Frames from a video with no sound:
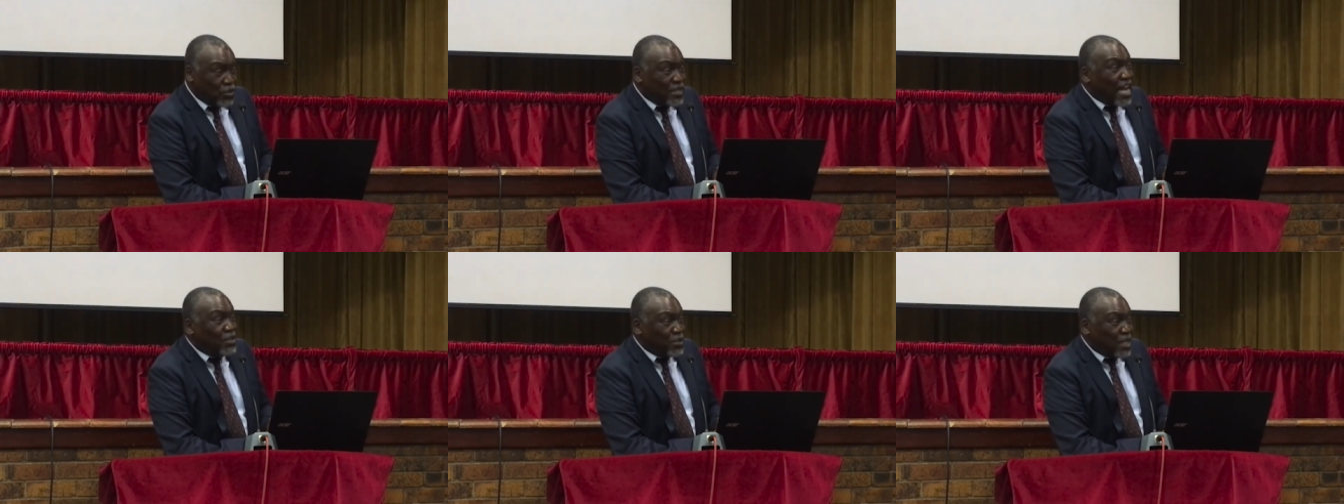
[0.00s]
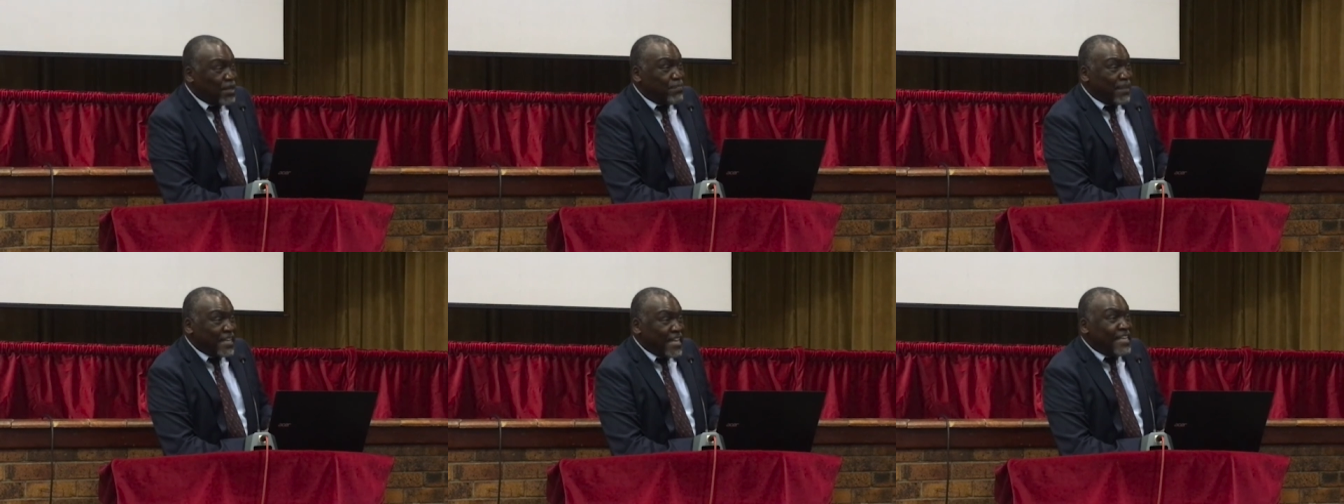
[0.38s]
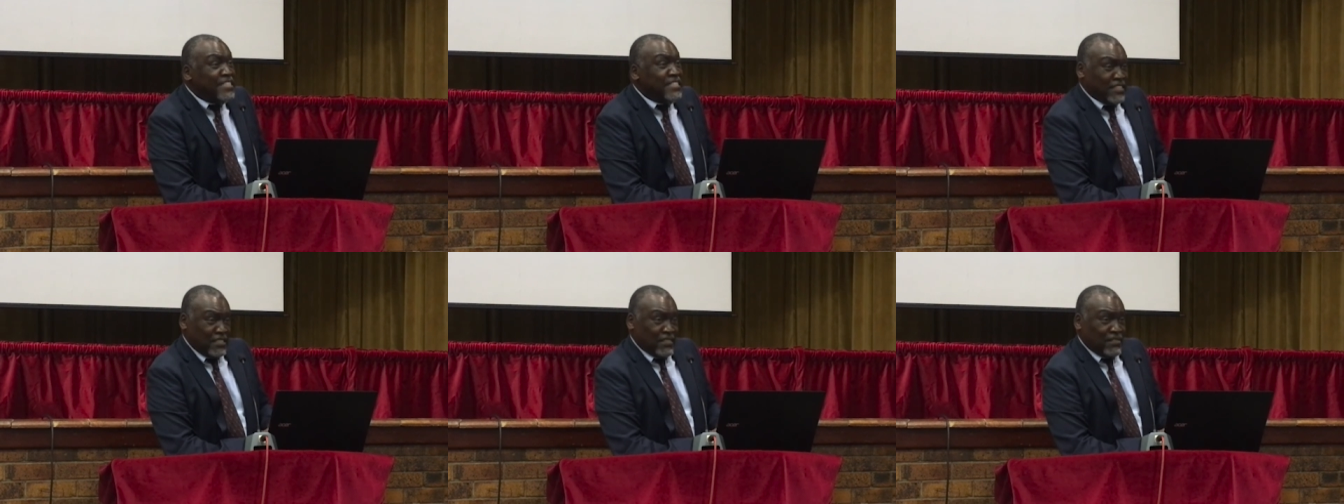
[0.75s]
we should actually
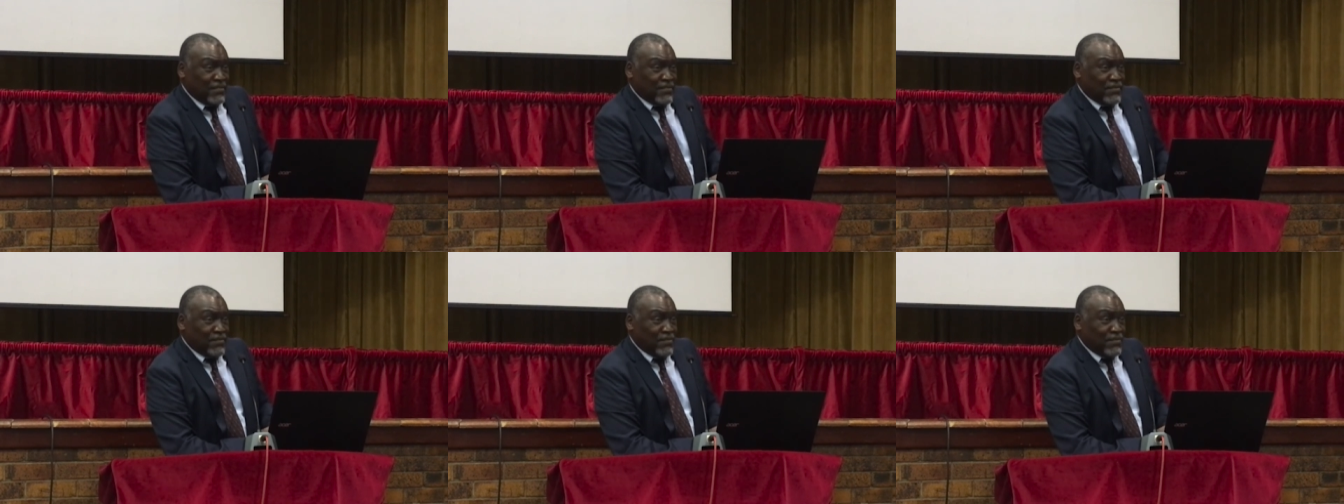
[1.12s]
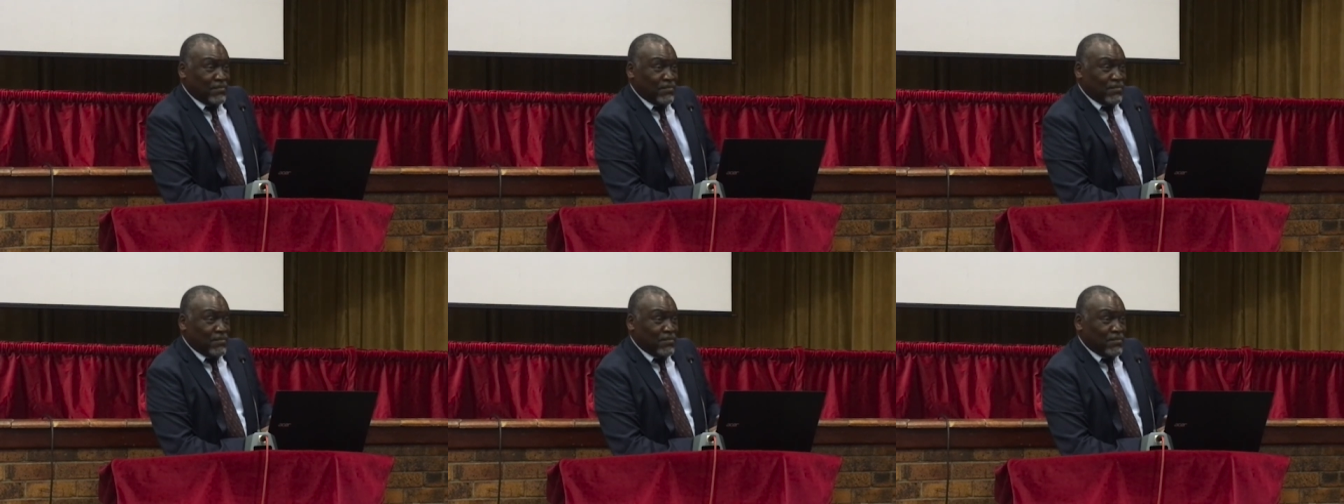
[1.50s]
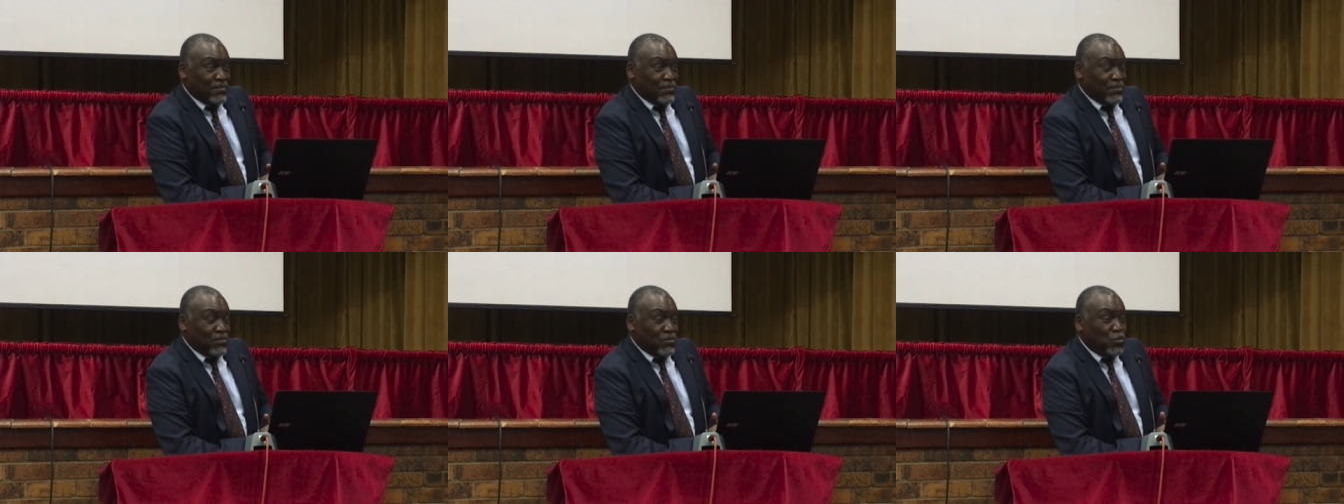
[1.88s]
begin
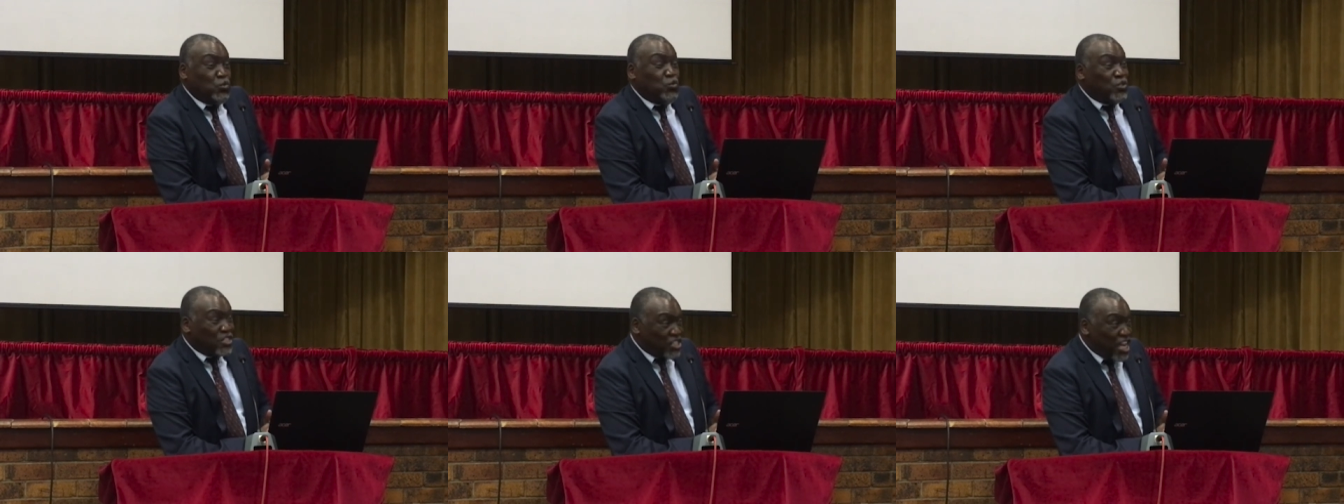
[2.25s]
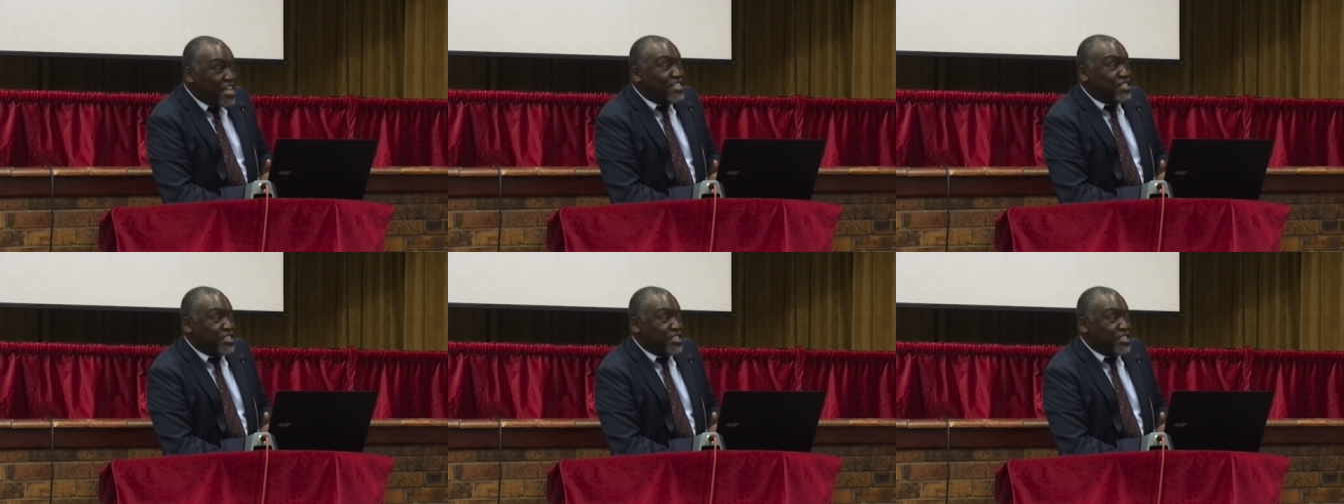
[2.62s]
to